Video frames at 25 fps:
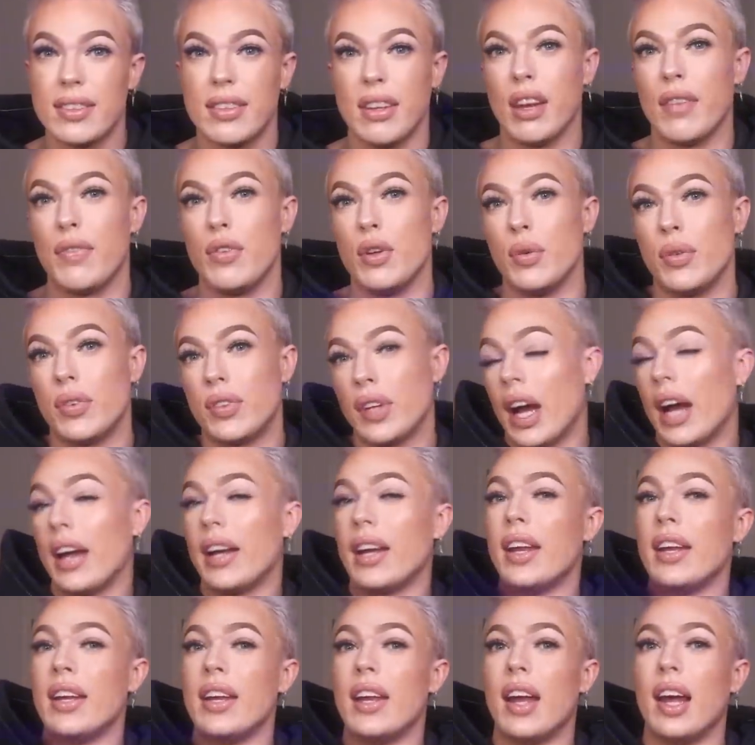And if you
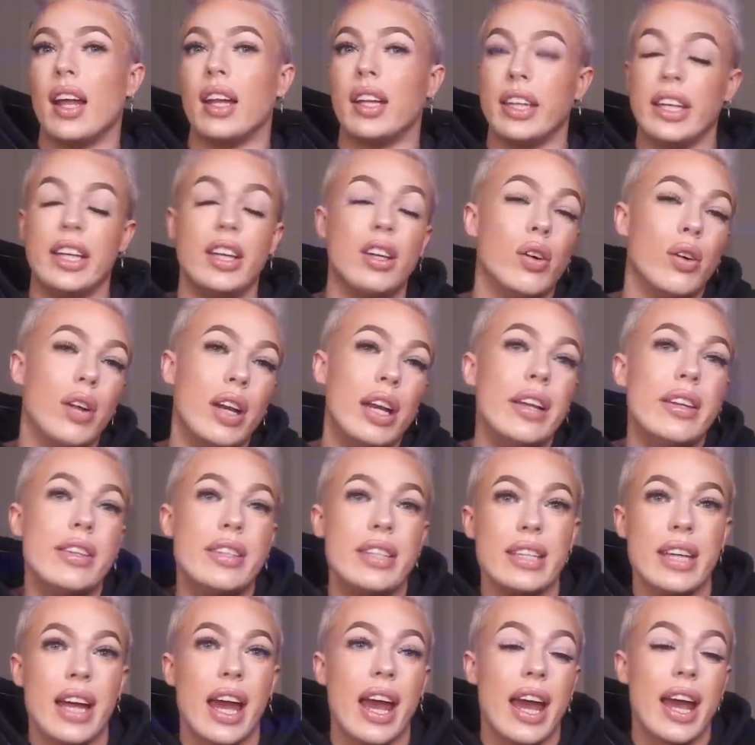signed an illegal
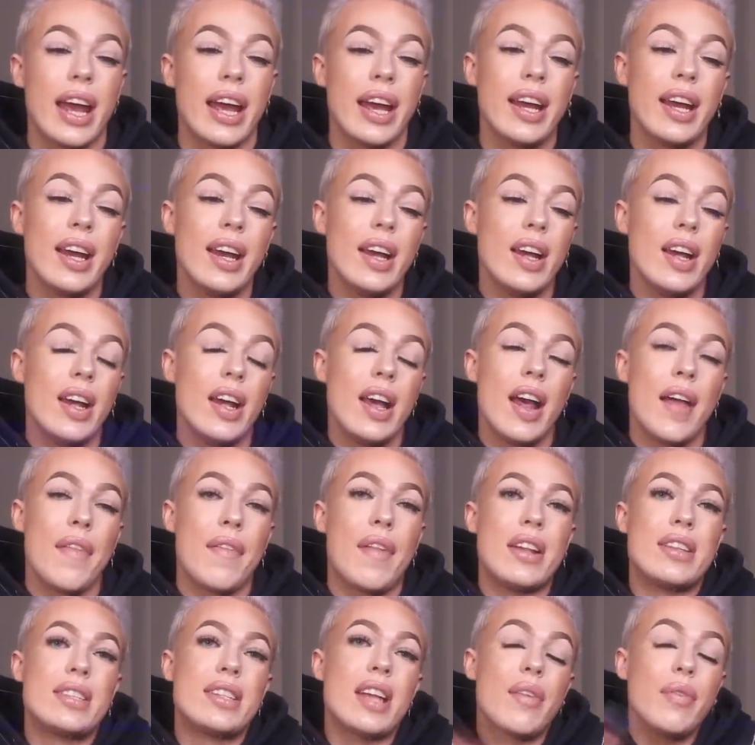NDA,
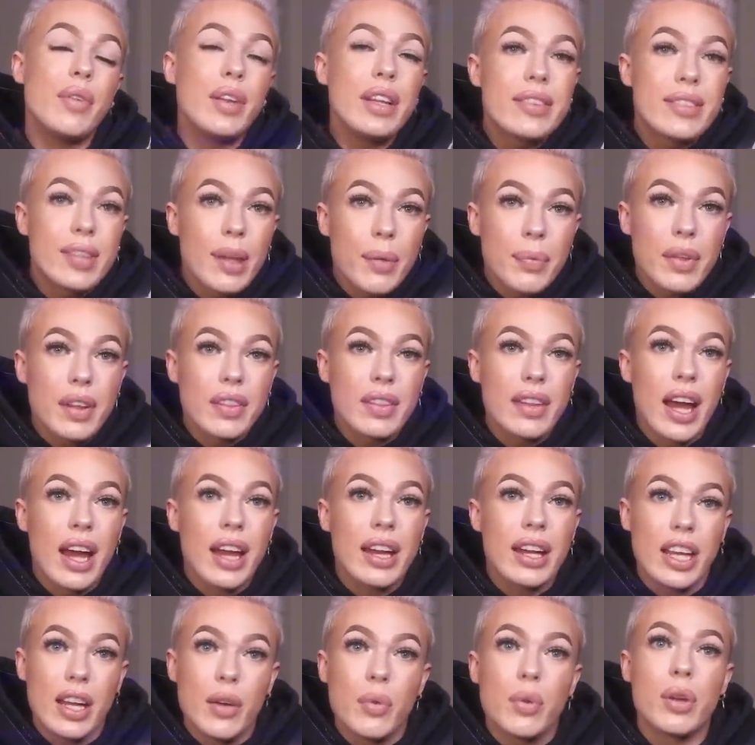that's definitely something
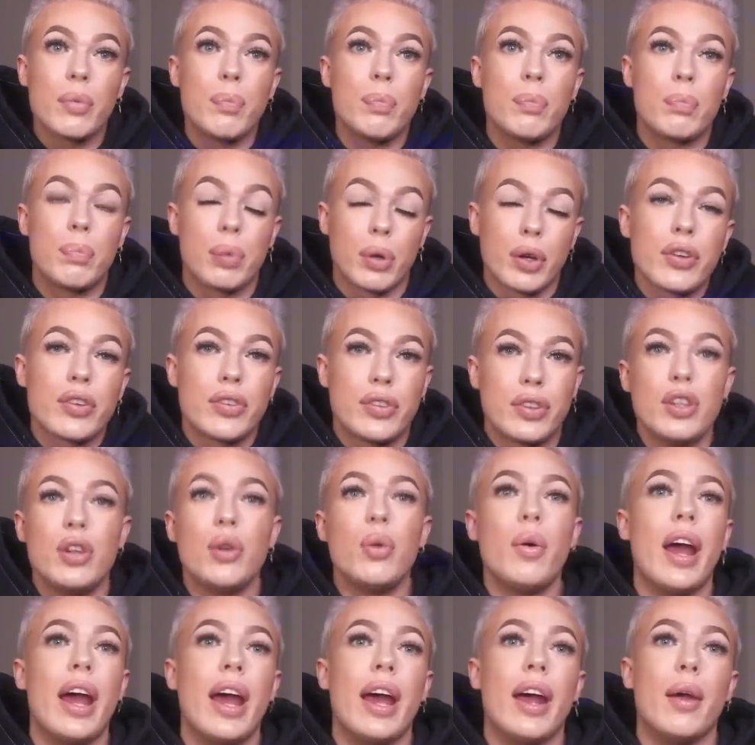that he would
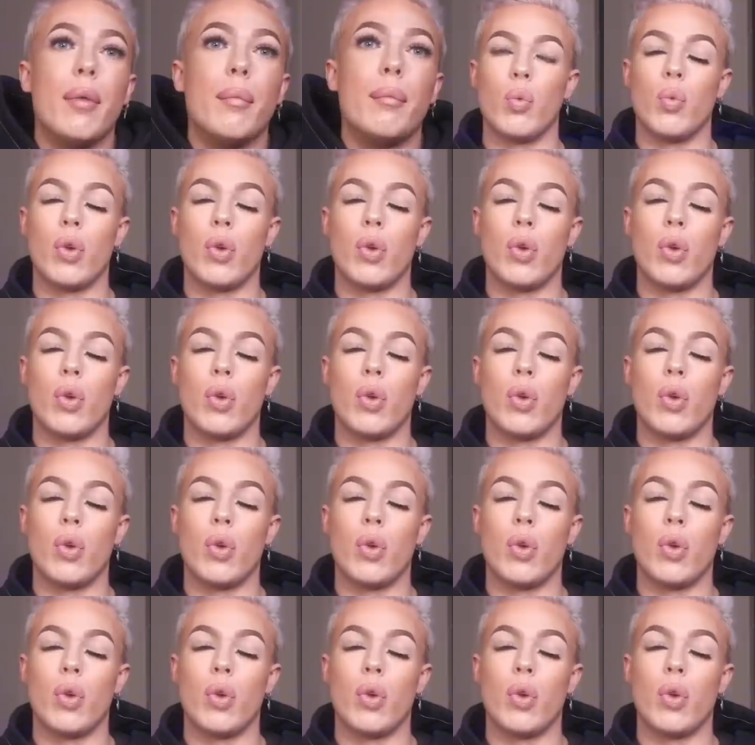pursue in.